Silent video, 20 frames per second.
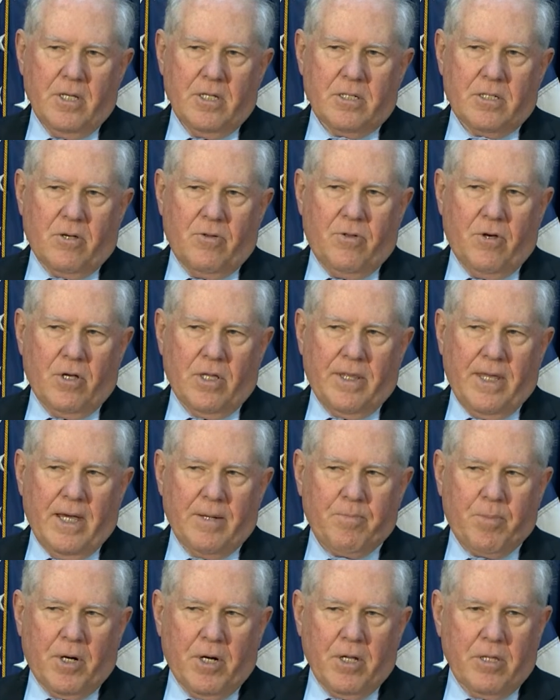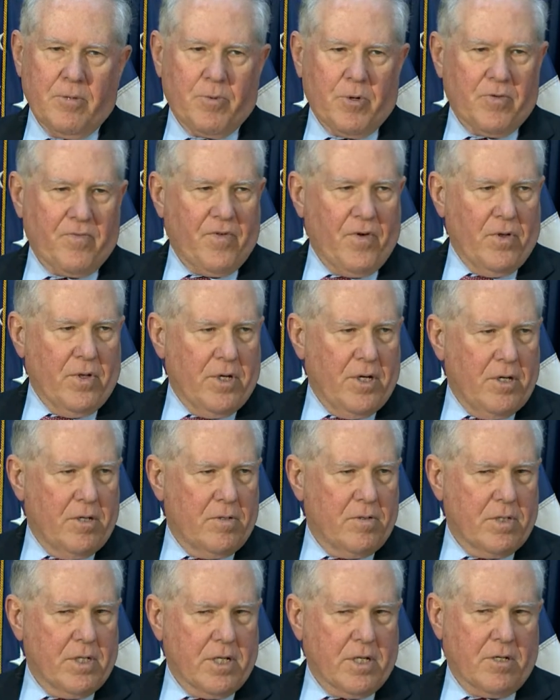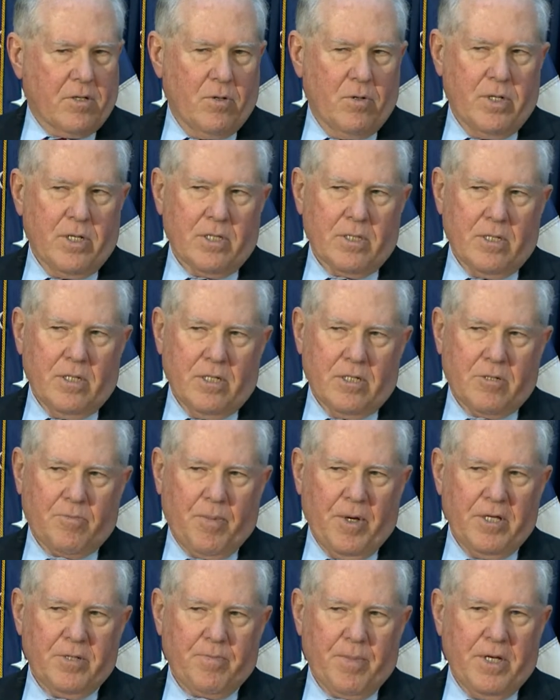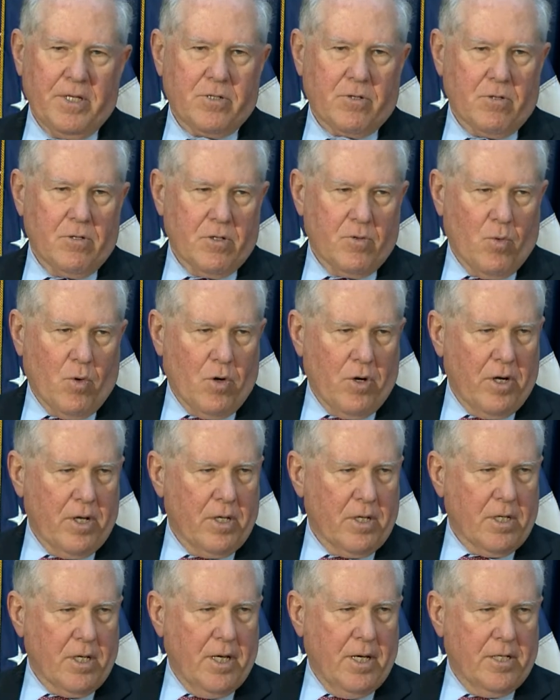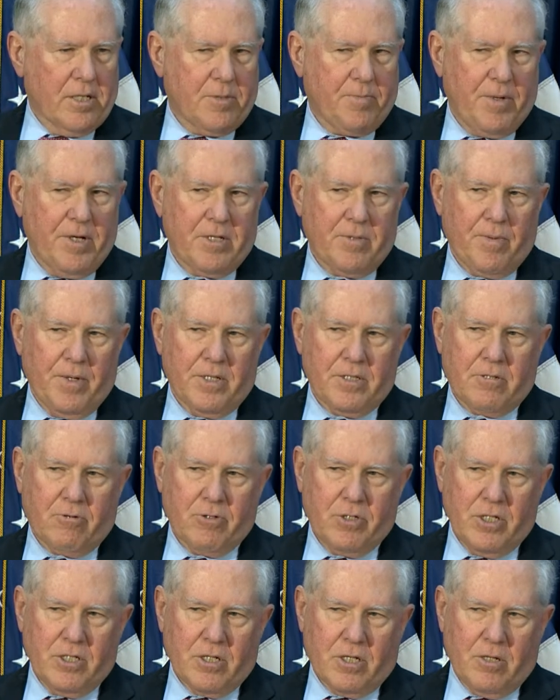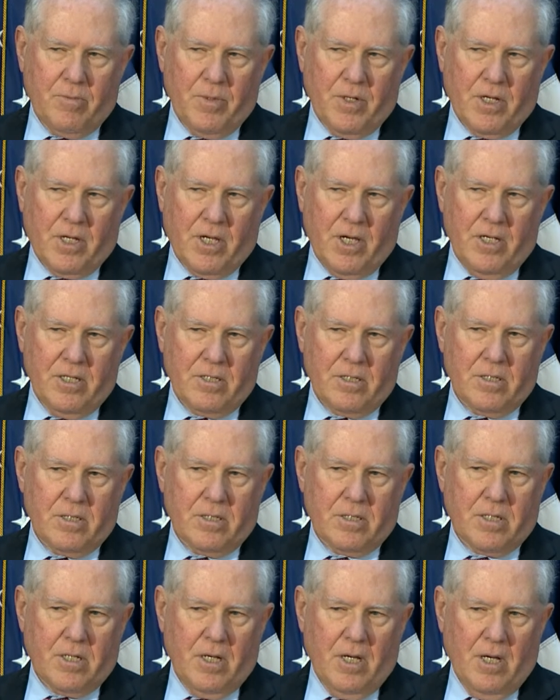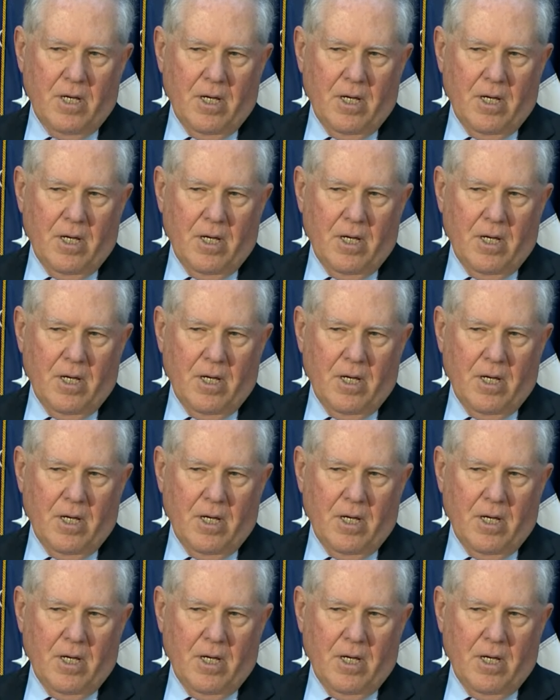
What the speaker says: So that part of the portfolio, including the space-based early warning and space-based strategic communications